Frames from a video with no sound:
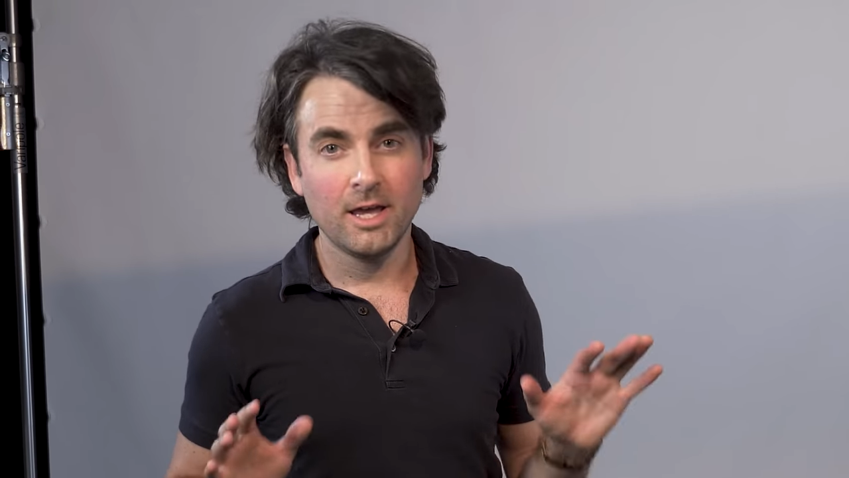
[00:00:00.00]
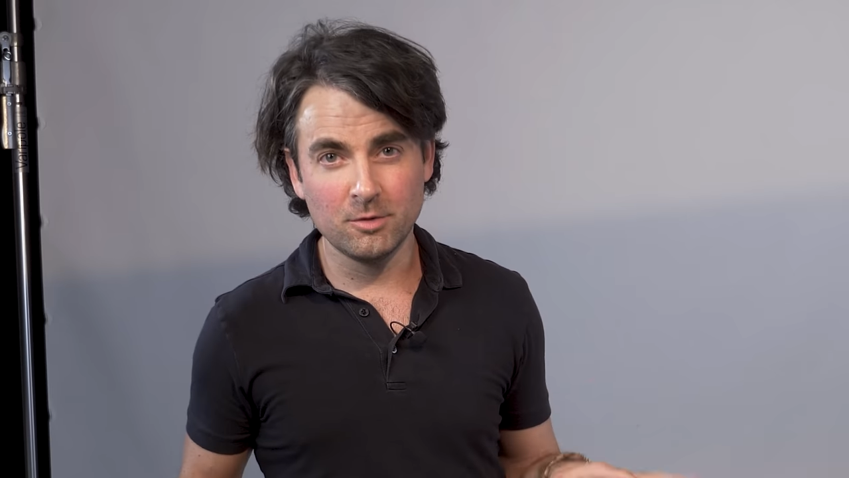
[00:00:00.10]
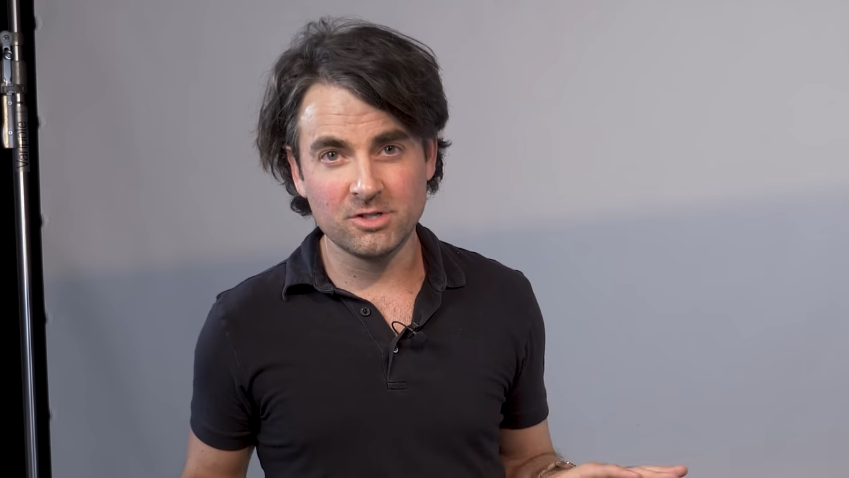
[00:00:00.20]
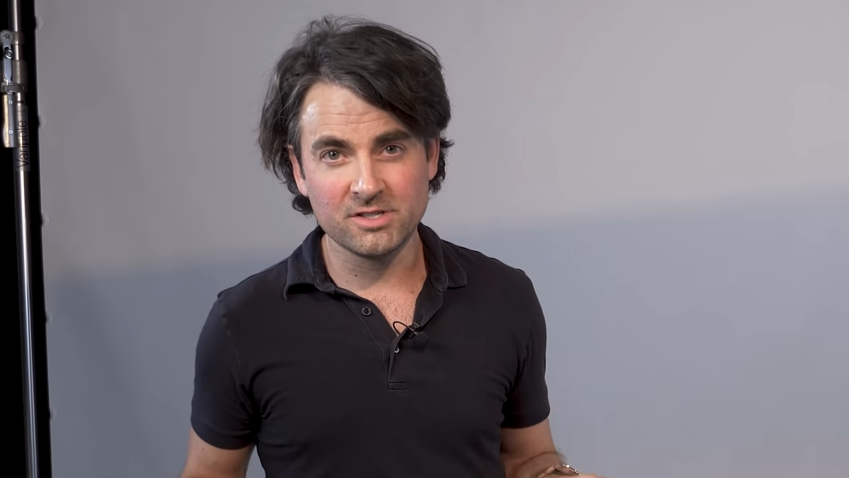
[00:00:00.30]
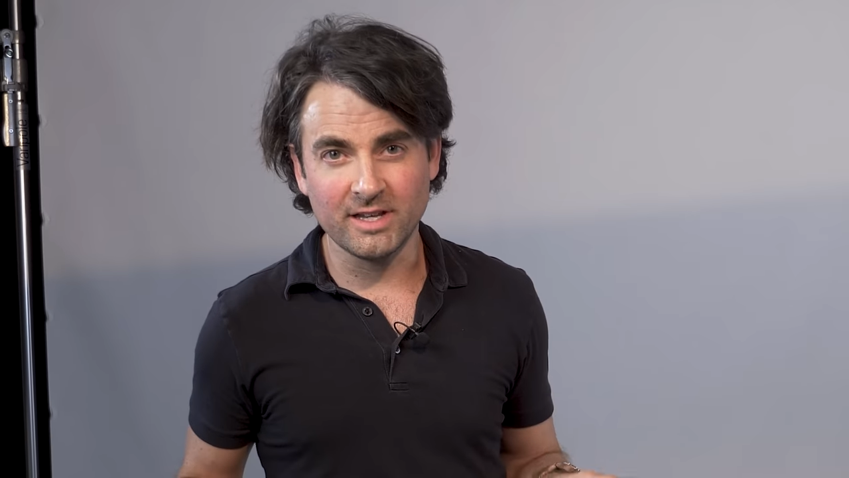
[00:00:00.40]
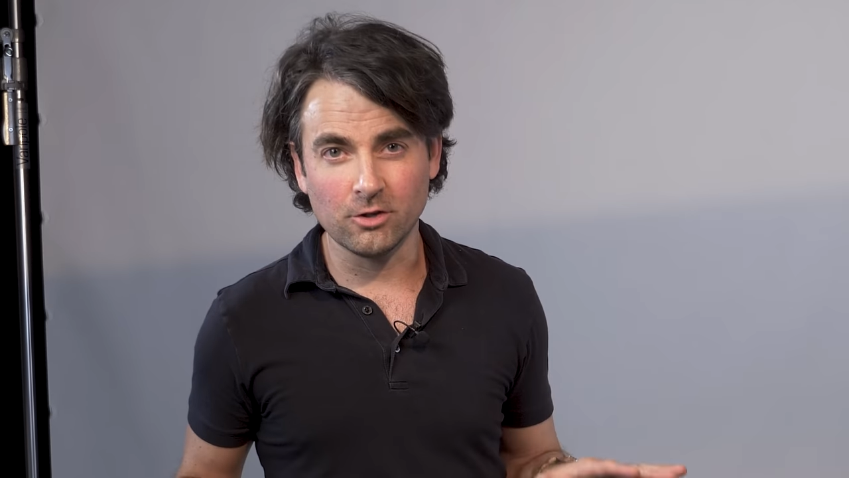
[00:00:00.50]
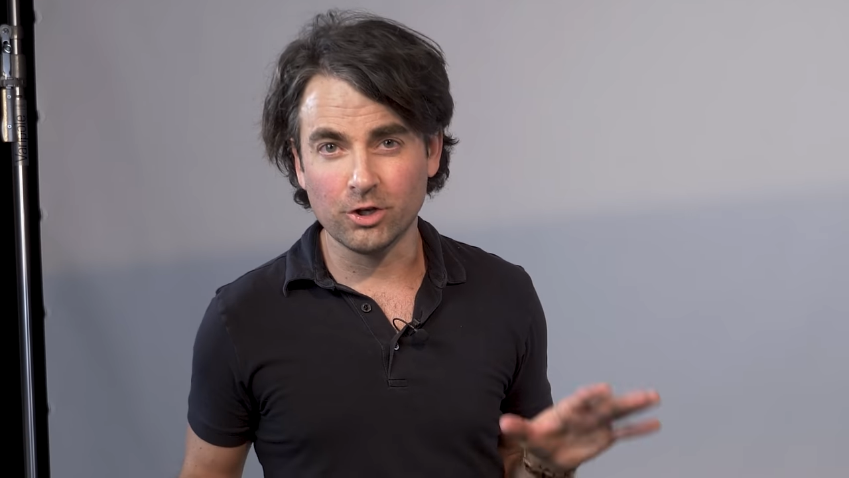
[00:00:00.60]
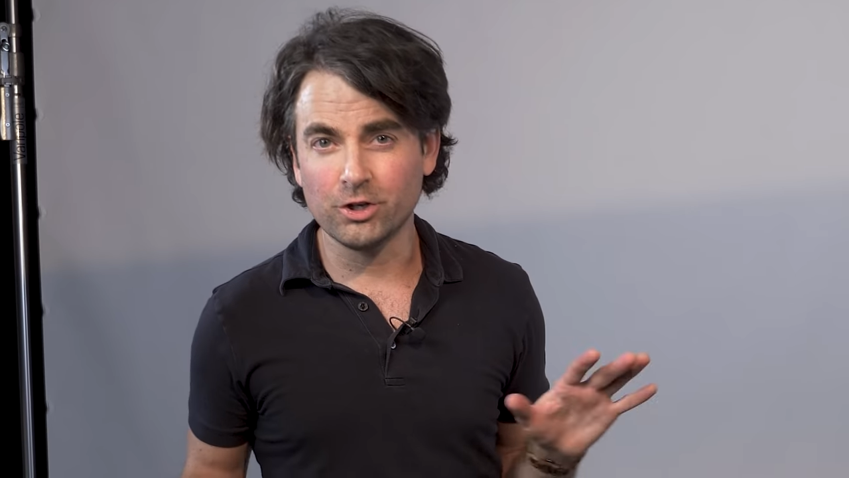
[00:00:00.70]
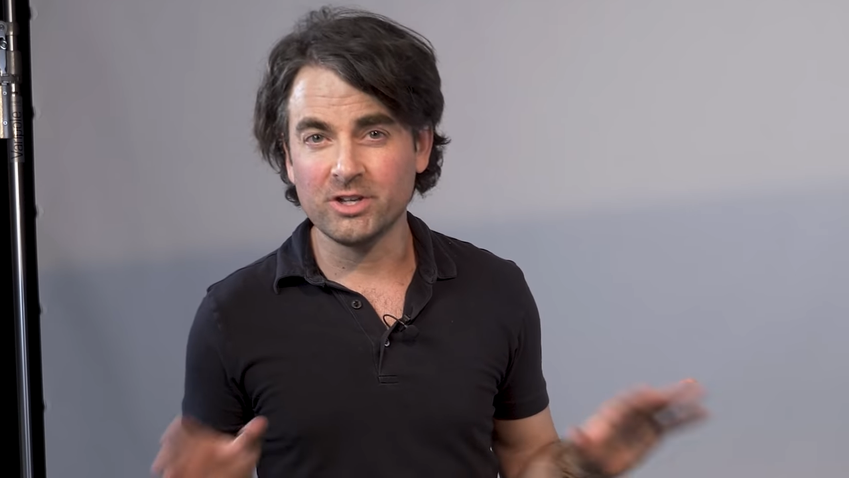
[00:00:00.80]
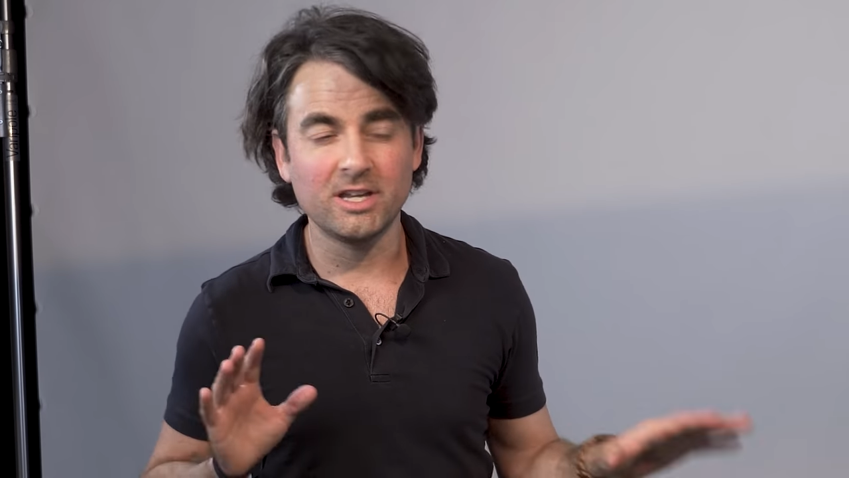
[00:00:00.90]
images that
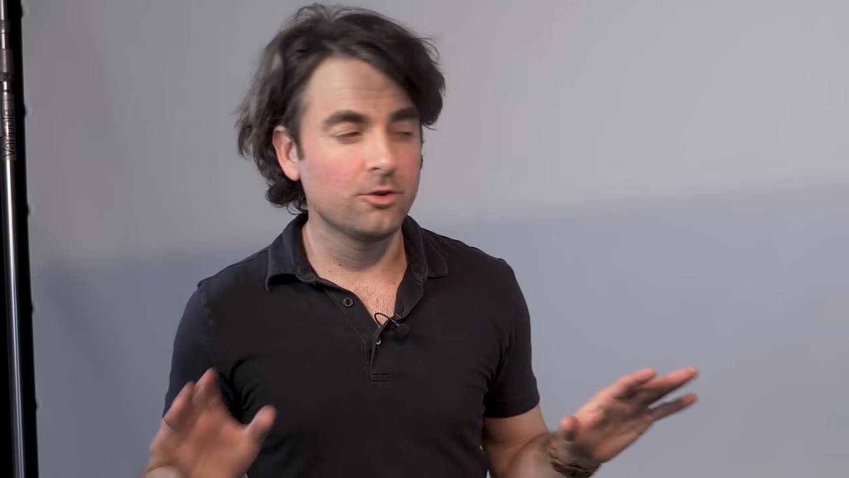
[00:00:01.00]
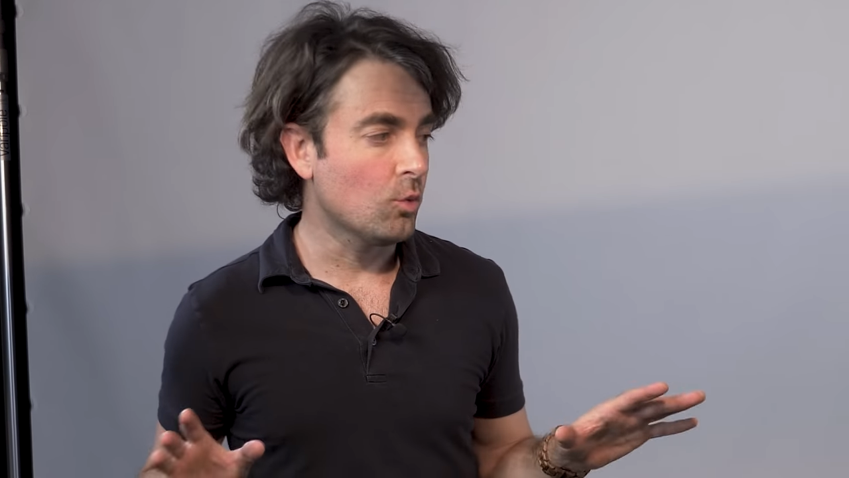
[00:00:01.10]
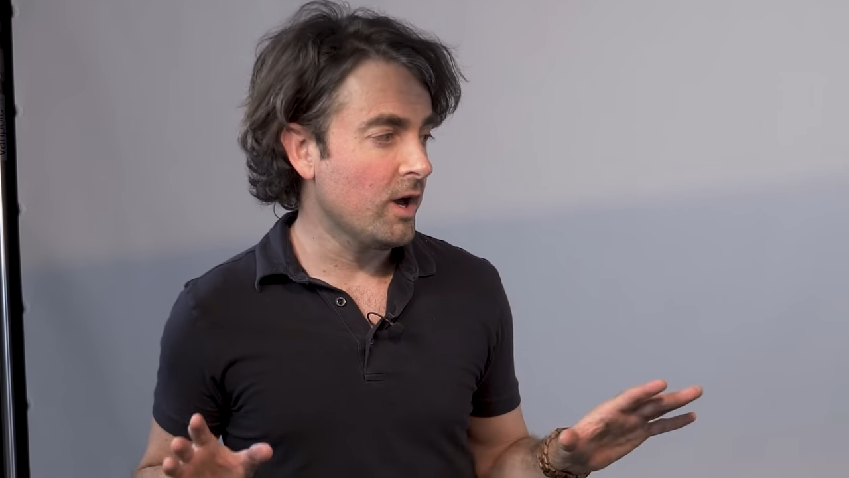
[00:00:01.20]
look good either